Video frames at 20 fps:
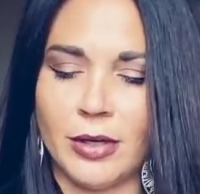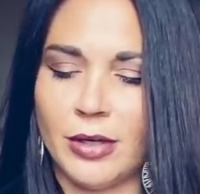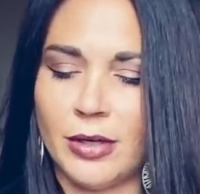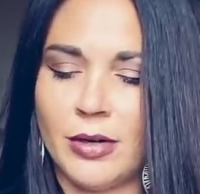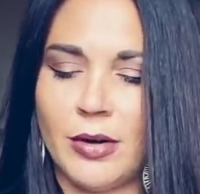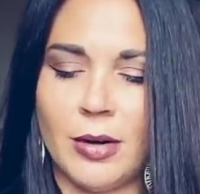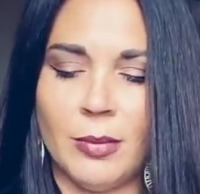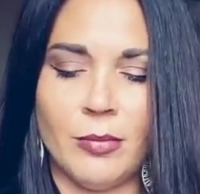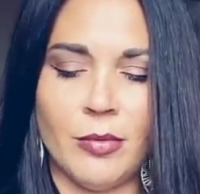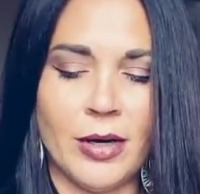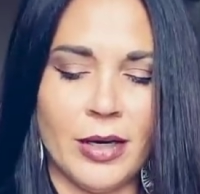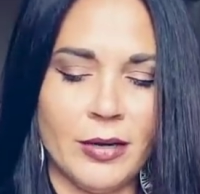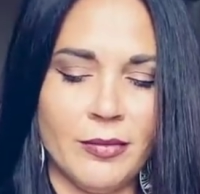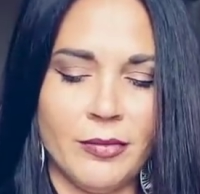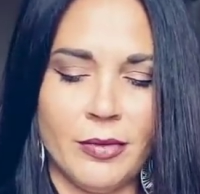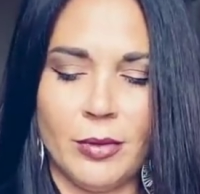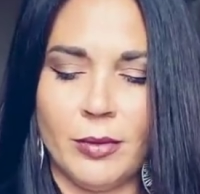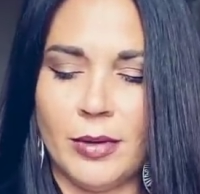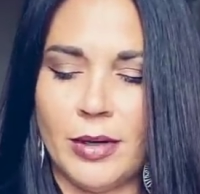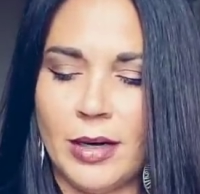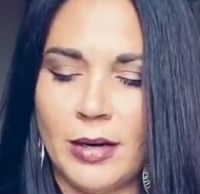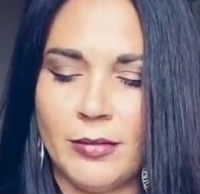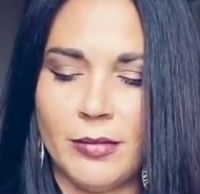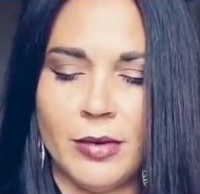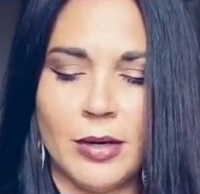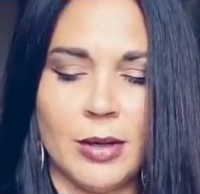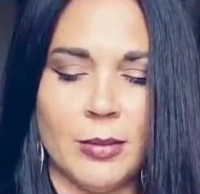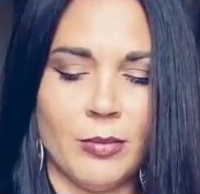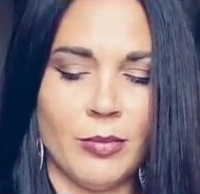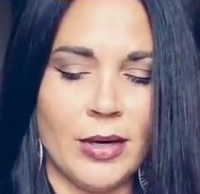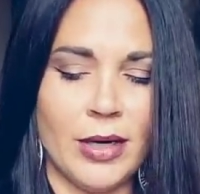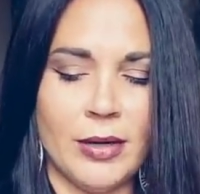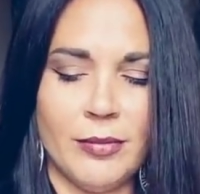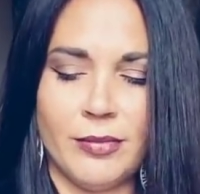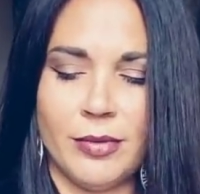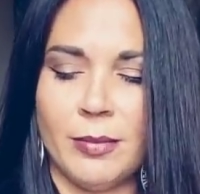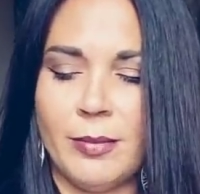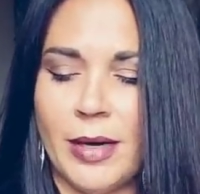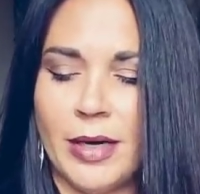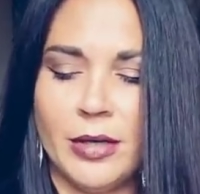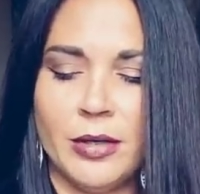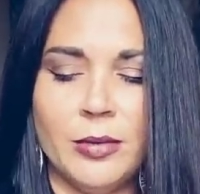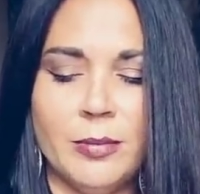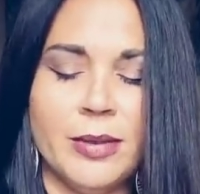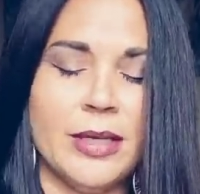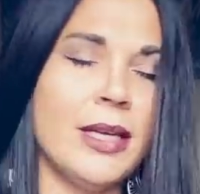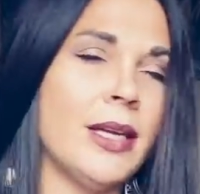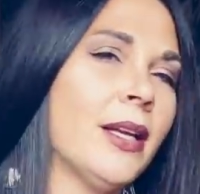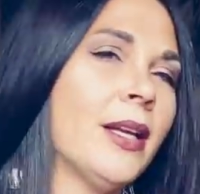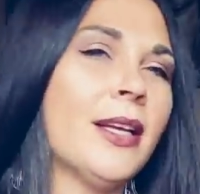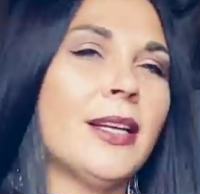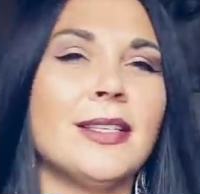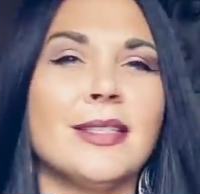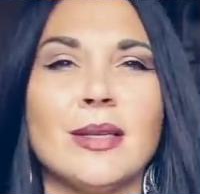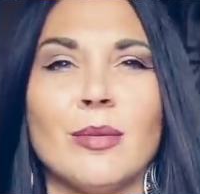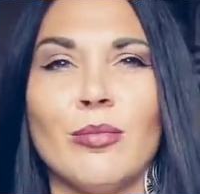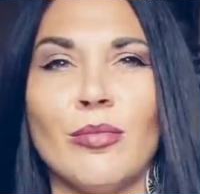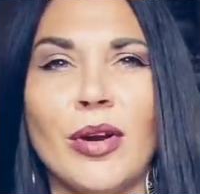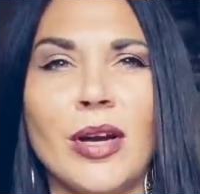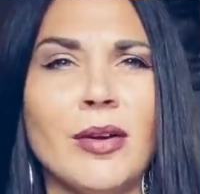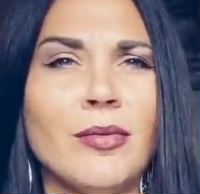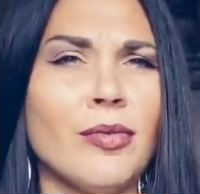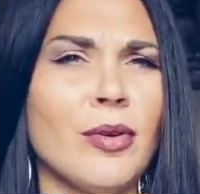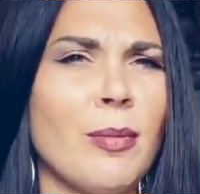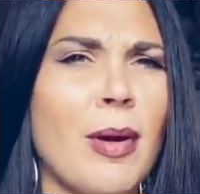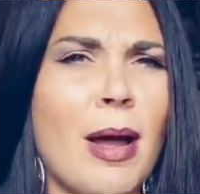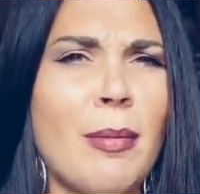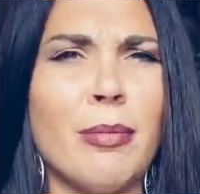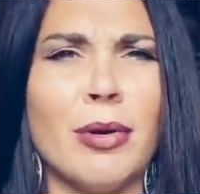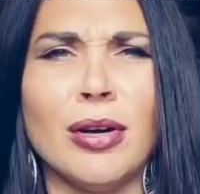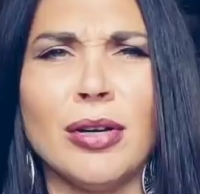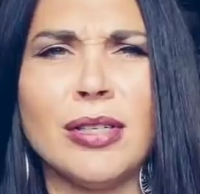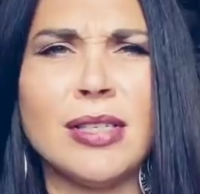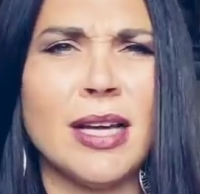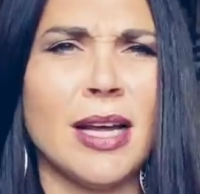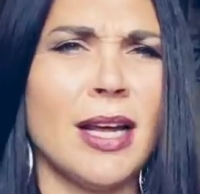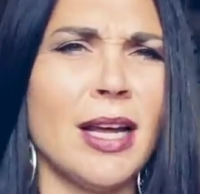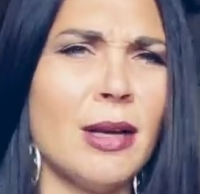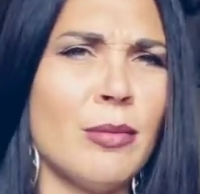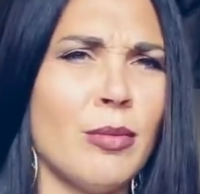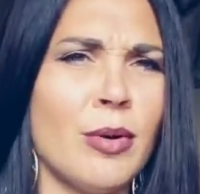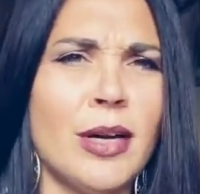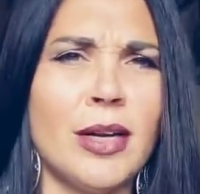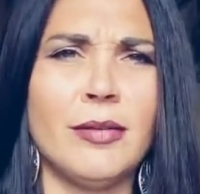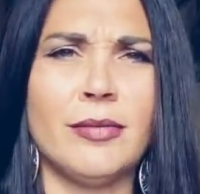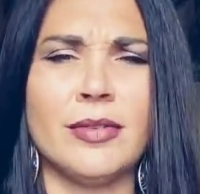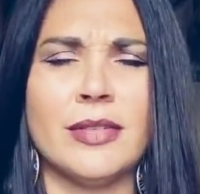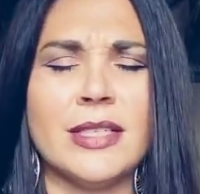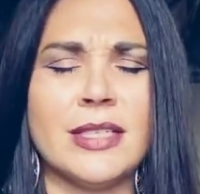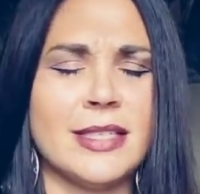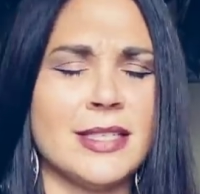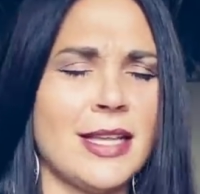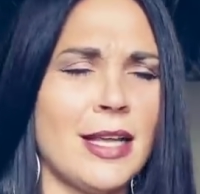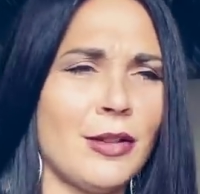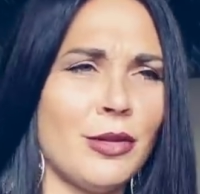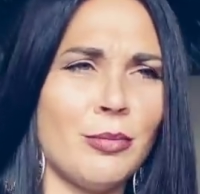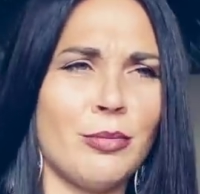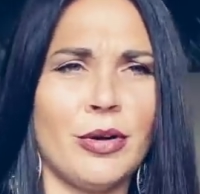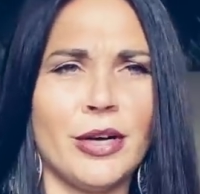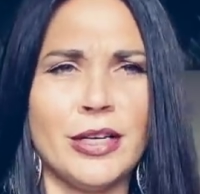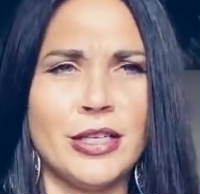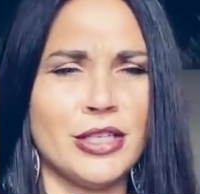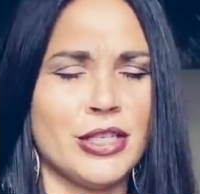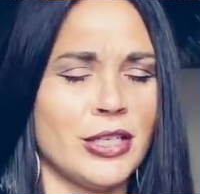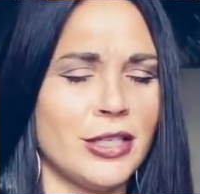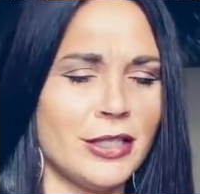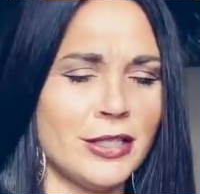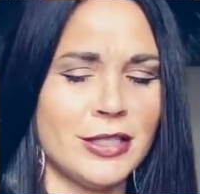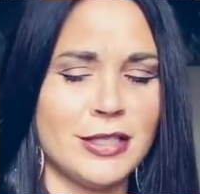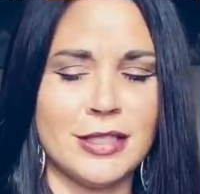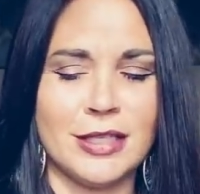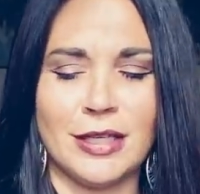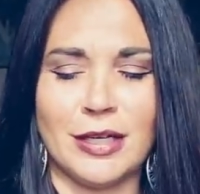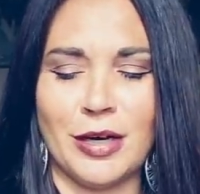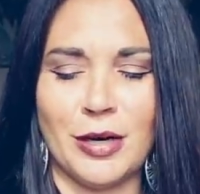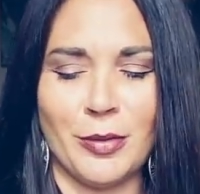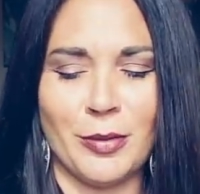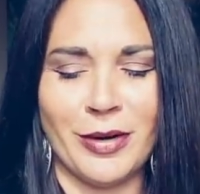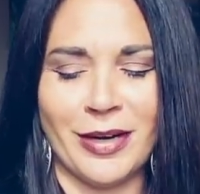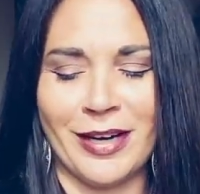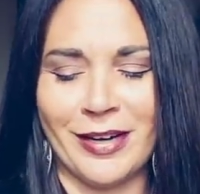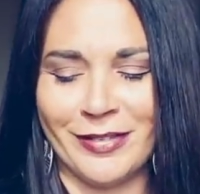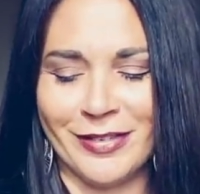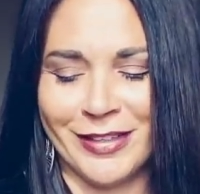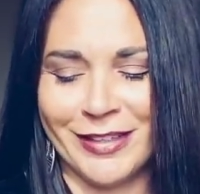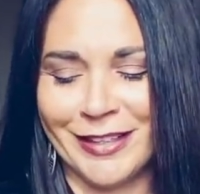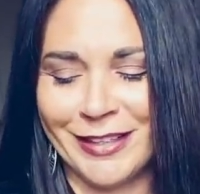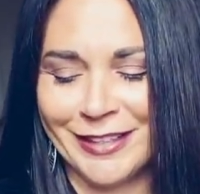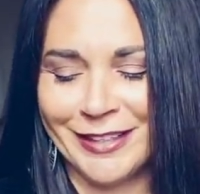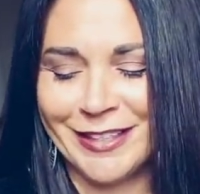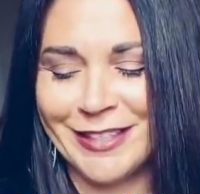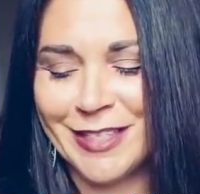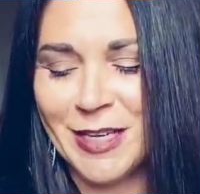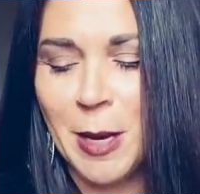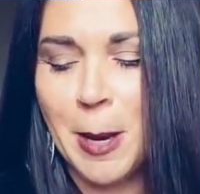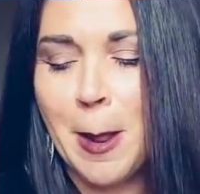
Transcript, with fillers: You know, I'm ready for whatever. I'm ready for my new beginnings. I'm ready for my birthday. I'm ready for celebrations, you know, whatever it is.